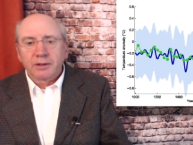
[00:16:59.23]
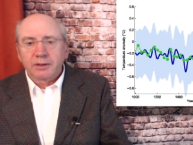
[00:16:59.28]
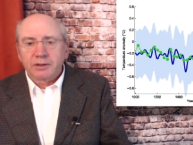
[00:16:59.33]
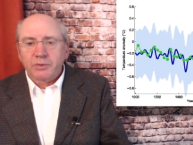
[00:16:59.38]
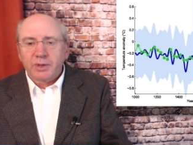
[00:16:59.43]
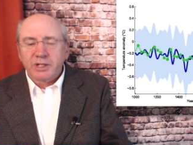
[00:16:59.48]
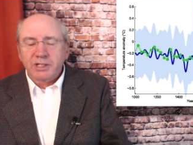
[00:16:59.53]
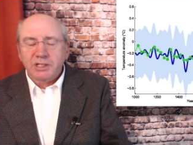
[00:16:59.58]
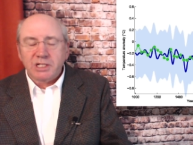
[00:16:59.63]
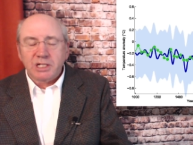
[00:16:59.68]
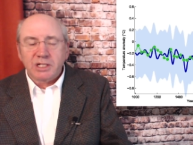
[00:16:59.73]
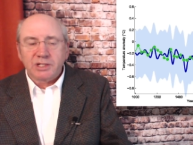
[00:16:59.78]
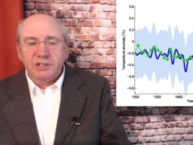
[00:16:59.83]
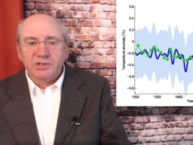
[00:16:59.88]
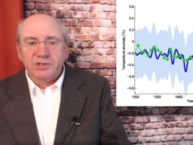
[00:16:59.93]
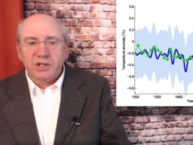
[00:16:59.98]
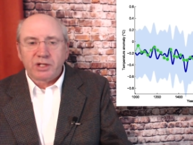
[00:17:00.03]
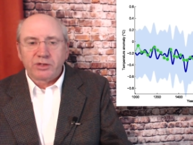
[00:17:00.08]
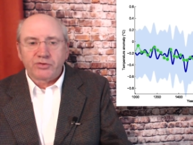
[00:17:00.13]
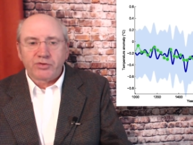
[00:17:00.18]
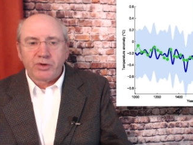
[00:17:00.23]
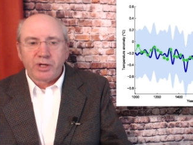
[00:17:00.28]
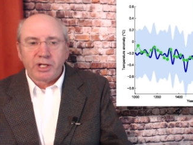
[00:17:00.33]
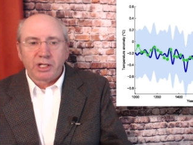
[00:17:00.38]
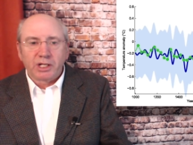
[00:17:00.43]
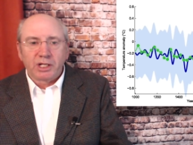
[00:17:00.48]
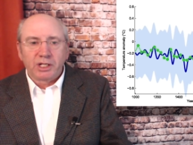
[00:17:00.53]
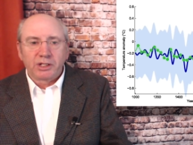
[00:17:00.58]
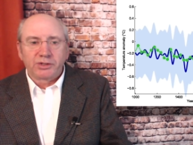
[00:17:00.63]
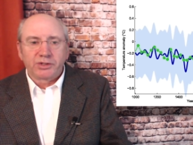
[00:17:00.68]
20th century
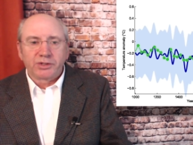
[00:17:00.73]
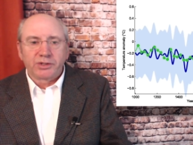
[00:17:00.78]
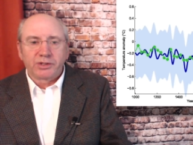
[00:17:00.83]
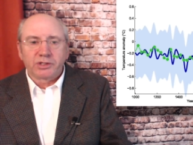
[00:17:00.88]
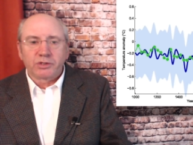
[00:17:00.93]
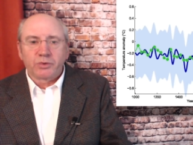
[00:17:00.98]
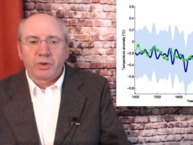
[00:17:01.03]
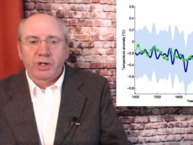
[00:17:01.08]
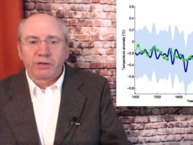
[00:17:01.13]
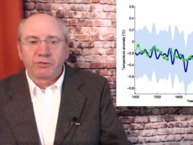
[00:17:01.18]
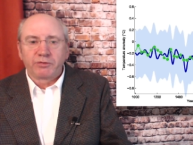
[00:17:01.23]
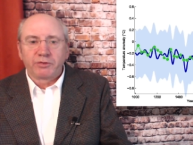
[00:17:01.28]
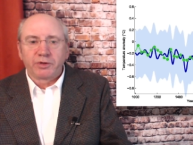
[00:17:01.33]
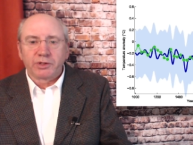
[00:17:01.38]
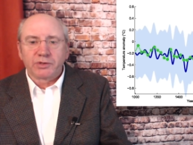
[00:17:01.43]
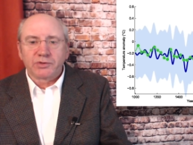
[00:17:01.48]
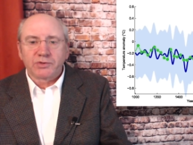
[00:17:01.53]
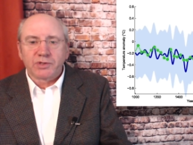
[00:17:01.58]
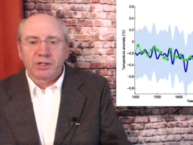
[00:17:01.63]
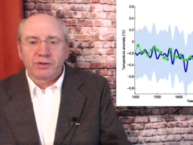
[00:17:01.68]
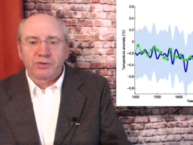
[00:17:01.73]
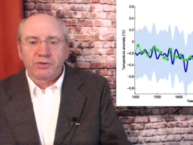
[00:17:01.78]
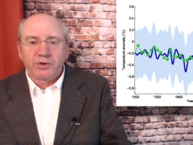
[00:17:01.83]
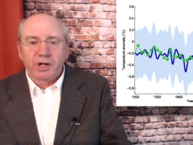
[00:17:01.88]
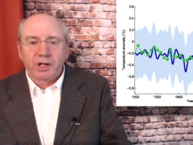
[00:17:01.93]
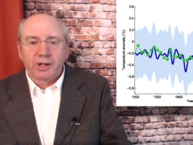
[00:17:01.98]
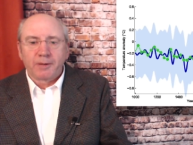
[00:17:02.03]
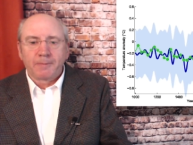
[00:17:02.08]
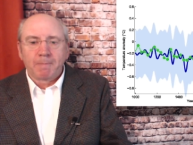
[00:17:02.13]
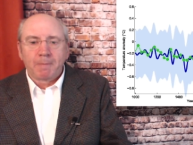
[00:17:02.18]
into the 21st century.
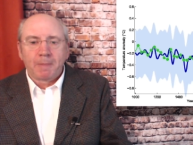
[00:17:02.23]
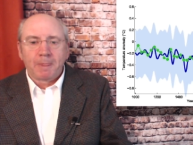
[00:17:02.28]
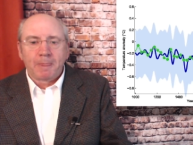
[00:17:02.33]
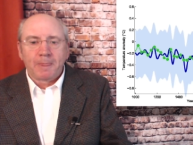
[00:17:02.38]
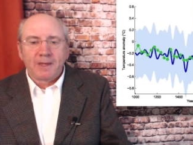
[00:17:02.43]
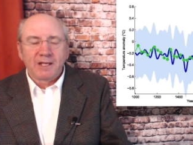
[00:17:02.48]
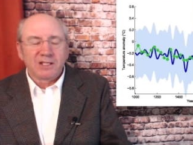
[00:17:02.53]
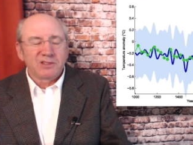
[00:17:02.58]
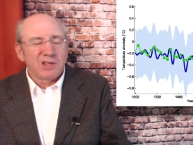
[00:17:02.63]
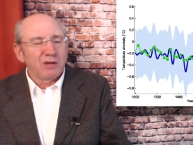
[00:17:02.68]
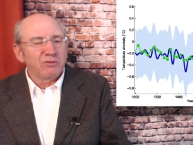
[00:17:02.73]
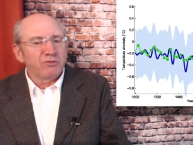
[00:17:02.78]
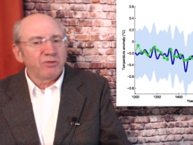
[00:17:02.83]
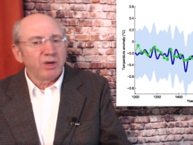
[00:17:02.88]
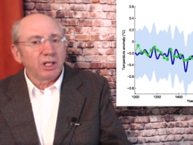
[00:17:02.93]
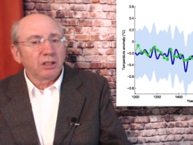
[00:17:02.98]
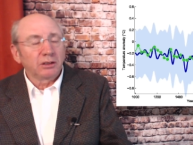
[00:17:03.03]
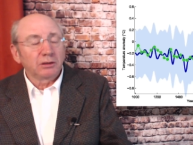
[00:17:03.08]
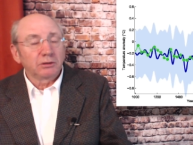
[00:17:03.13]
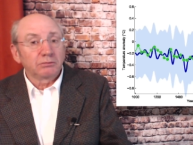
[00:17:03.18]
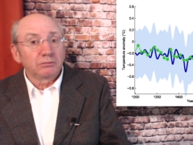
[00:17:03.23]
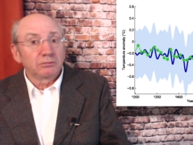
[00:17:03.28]
Is that real?